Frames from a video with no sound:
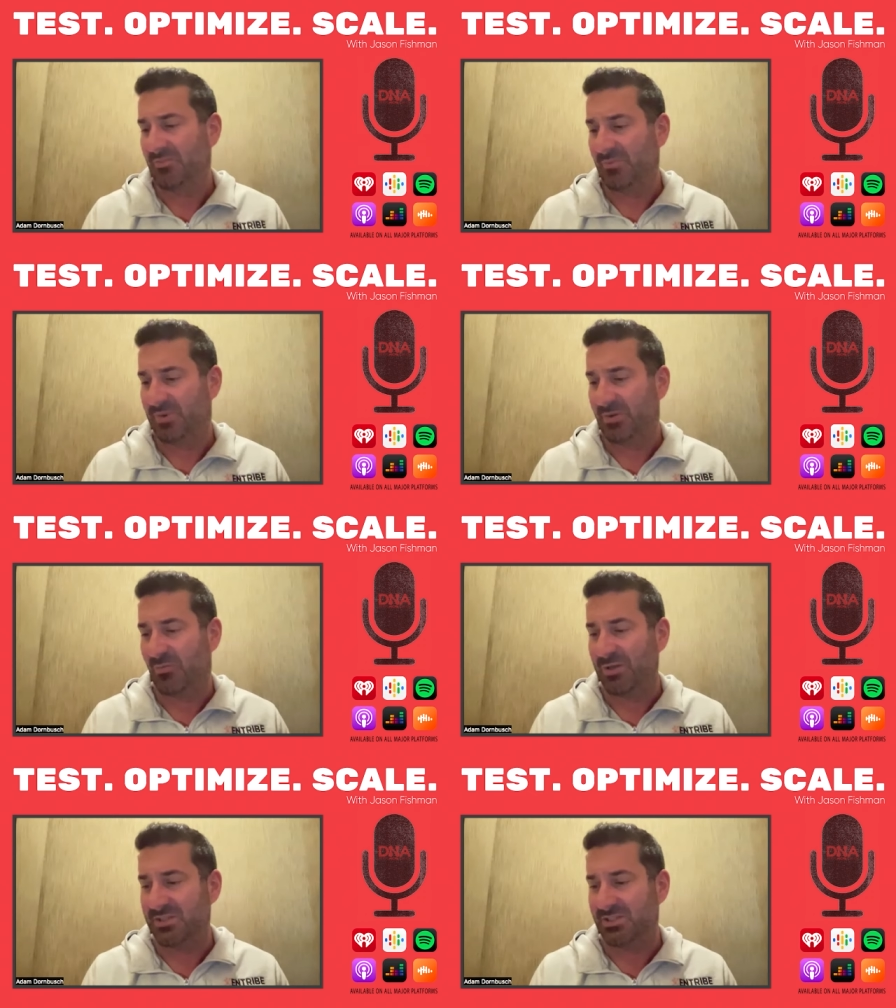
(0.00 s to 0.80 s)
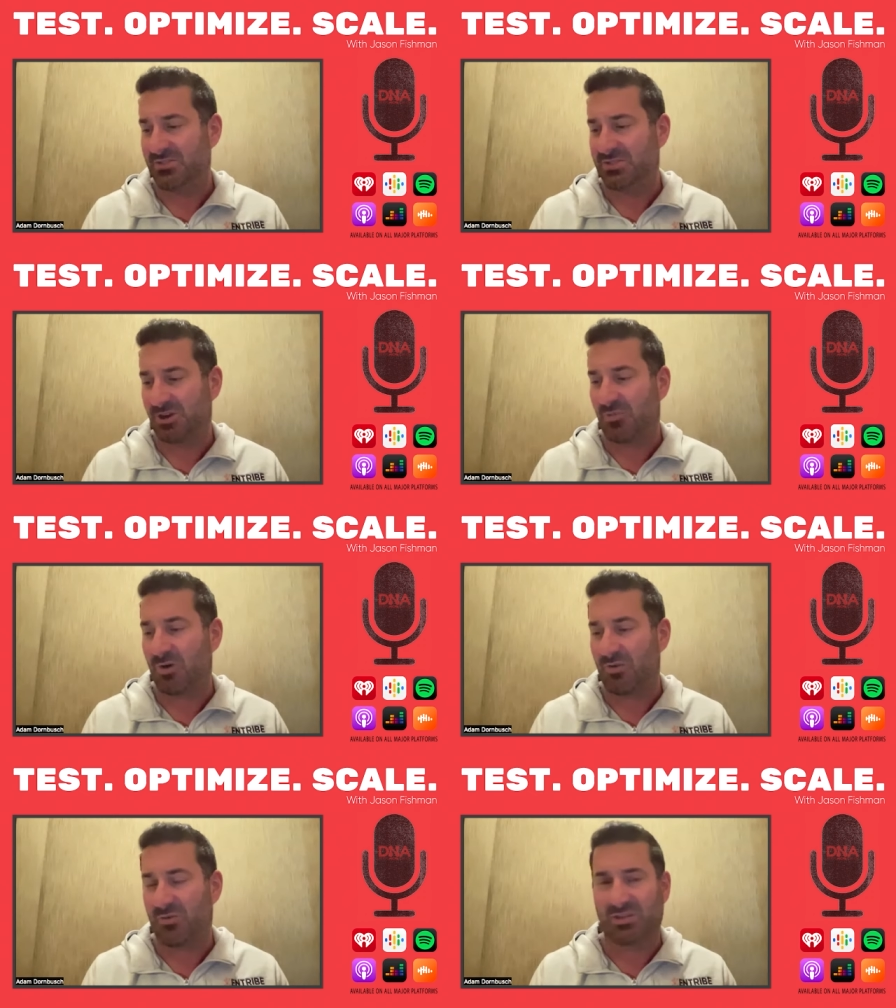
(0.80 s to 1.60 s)
But once you start
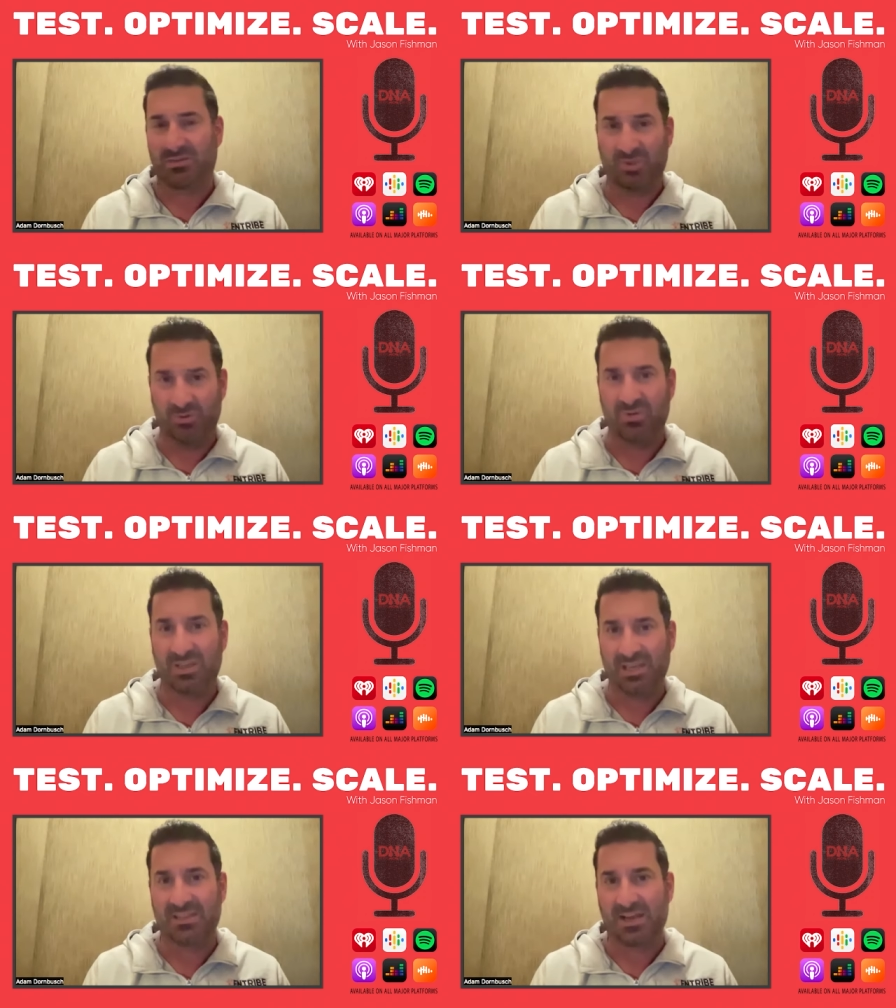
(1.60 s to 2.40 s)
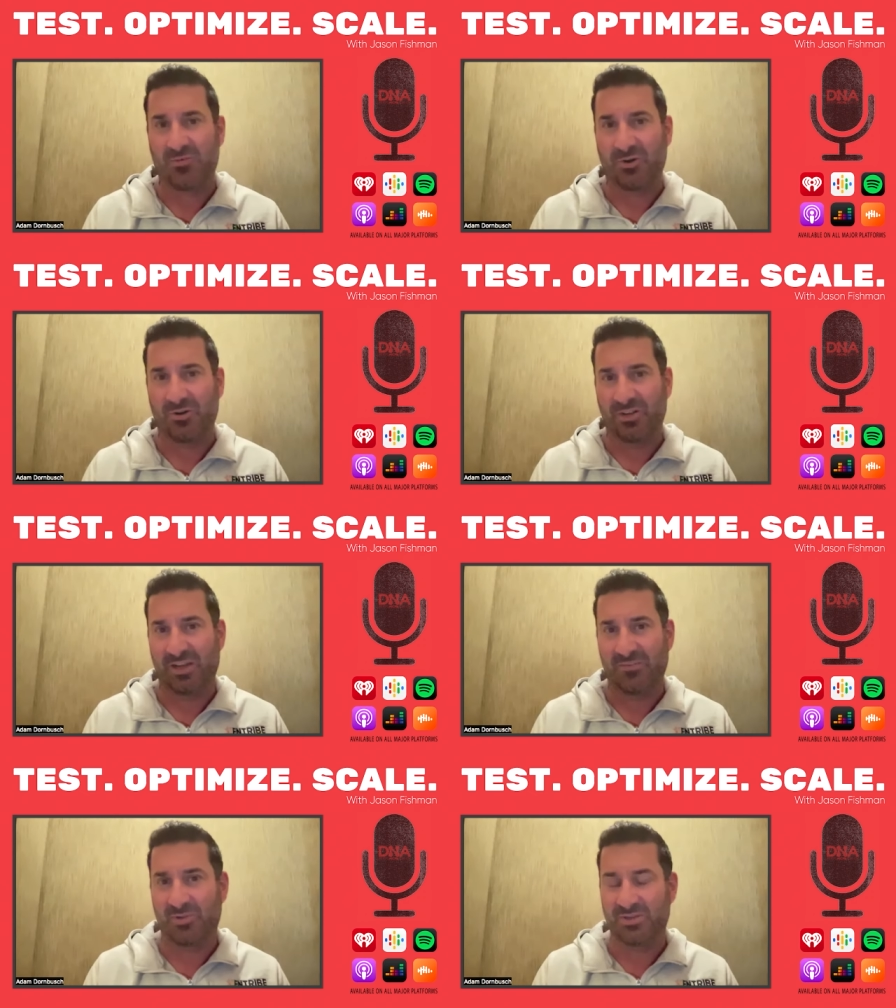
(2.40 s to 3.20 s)
working with them, you can get that quality
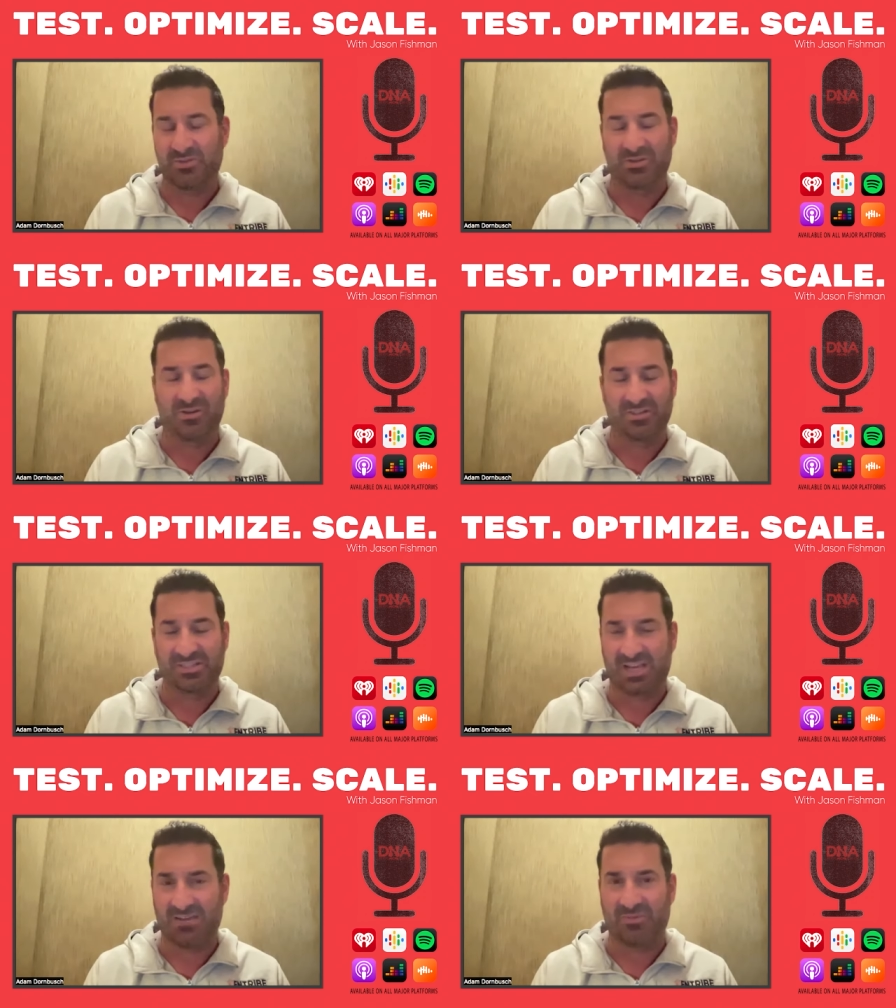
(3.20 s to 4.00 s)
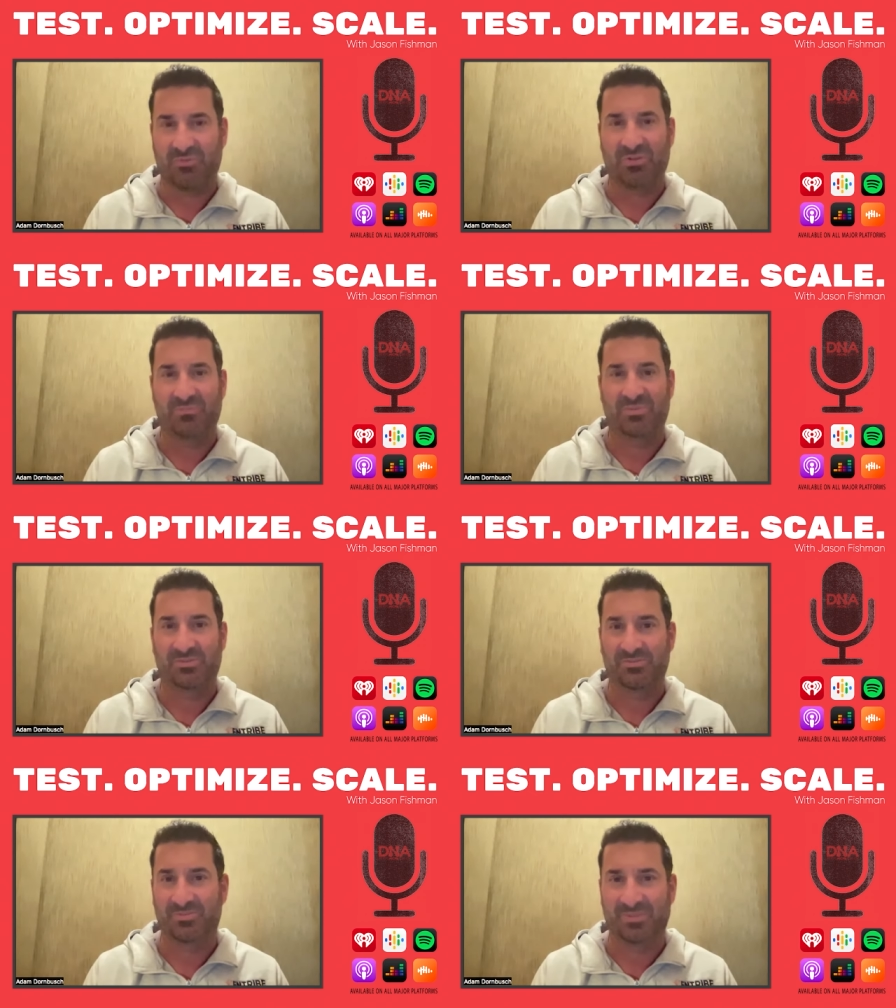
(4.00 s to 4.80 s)
up. We do it all the time and we
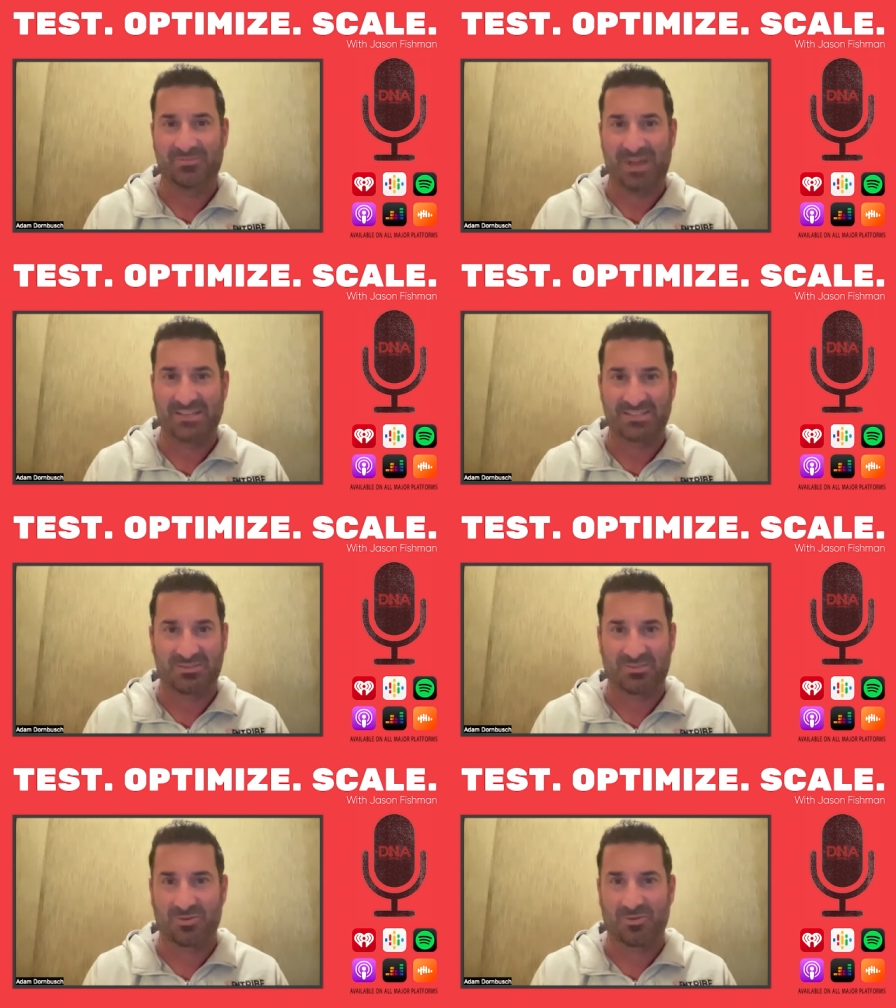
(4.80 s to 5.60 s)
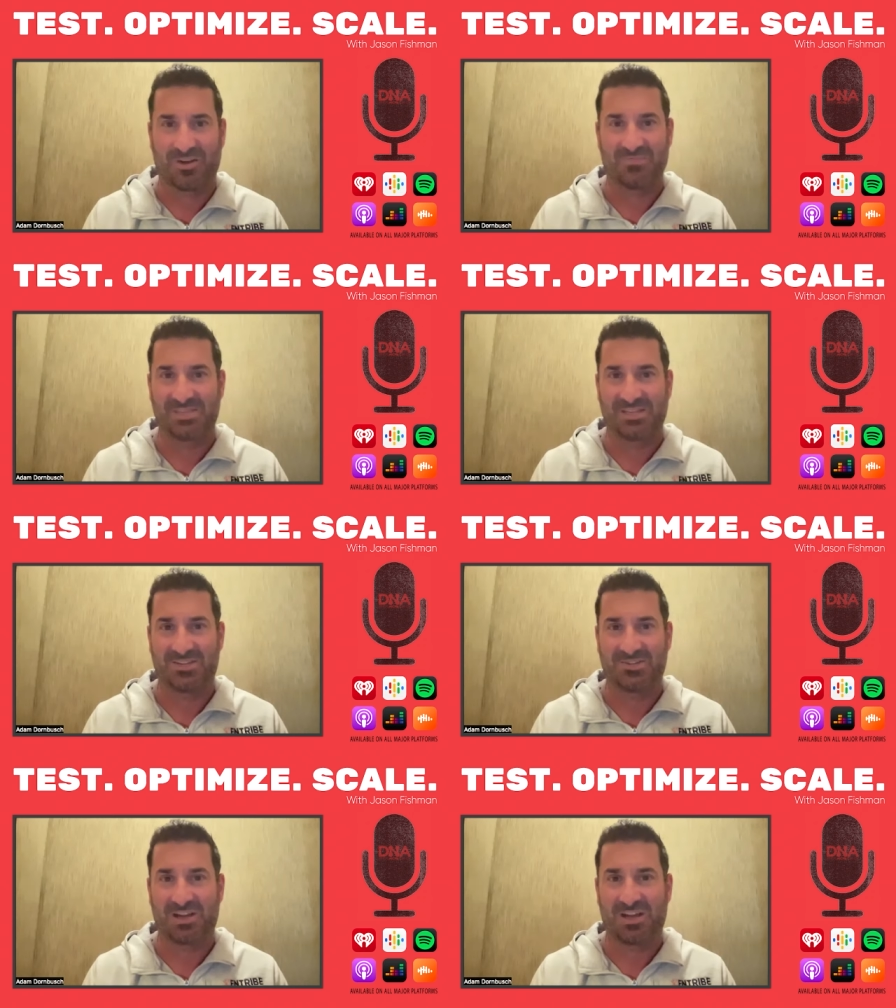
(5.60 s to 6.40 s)
build ambassador programs at
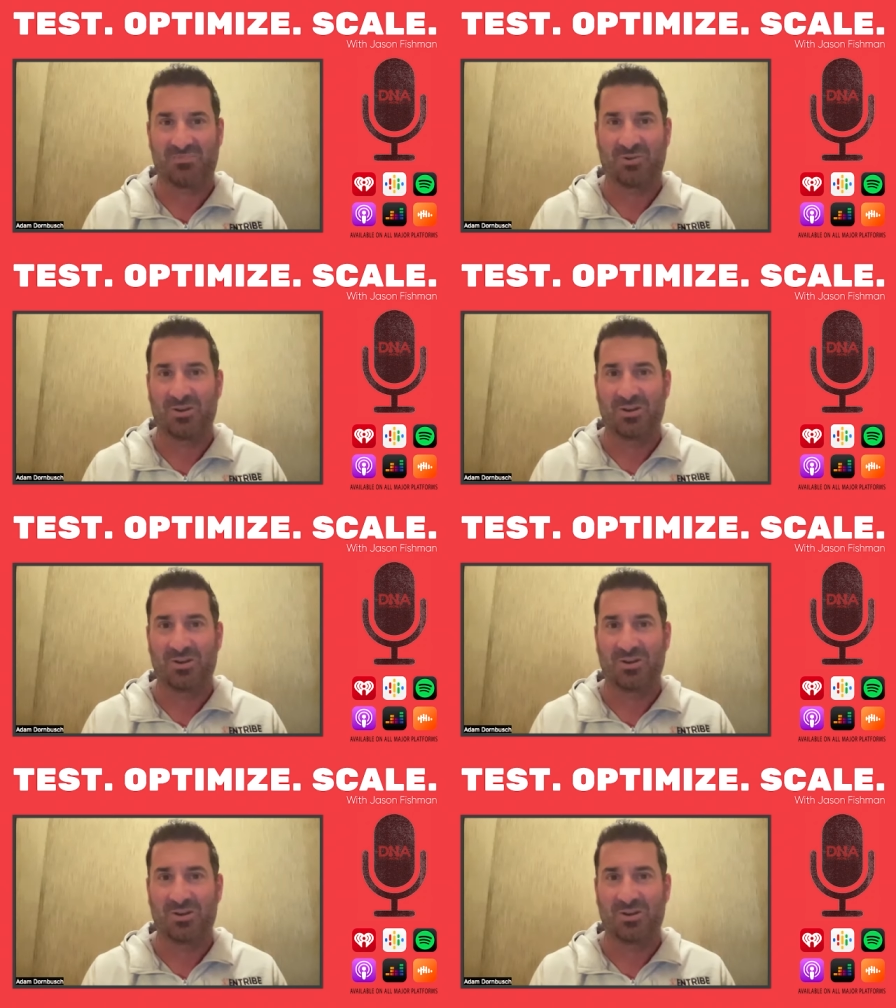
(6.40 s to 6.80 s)
EnTribe where